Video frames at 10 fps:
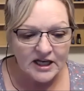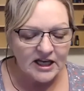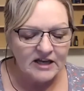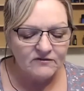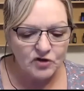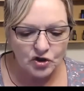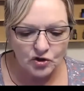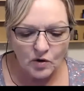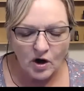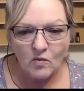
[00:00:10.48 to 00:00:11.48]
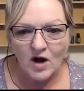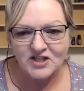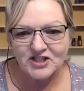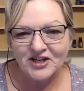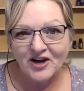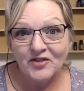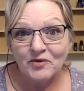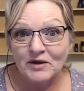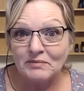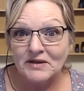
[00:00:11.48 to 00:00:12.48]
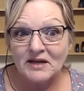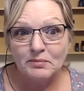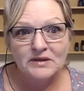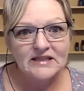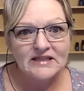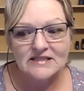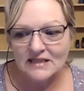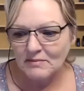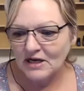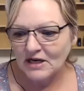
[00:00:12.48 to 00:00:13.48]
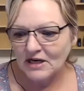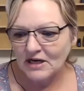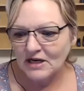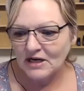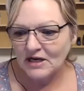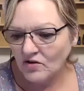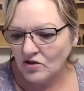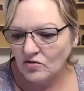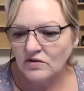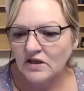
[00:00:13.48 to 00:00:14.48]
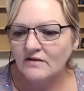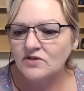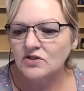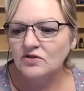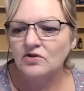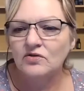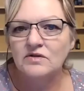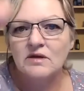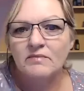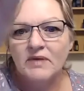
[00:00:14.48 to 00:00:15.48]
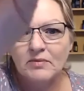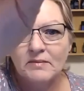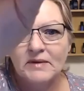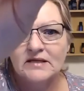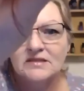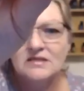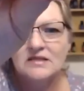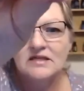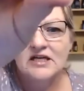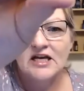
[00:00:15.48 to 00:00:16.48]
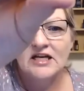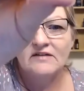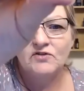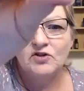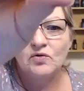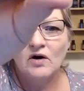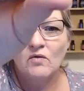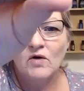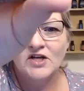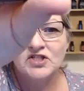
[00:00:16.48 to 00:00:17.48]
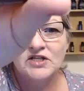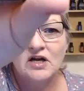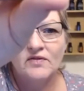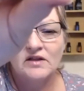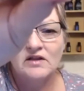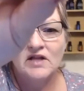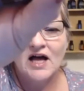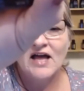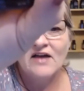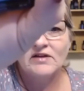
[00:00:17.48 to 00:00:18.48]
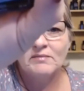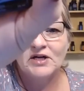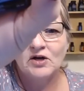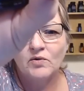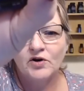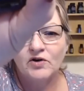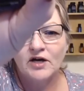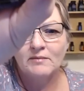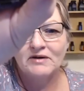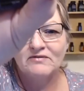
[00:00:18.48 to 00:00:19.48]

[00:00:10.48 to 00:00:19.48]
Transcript: If you are watching on the replay, please let me know how you love to use peppermint. And if you are watching on the live, let me know where you're coming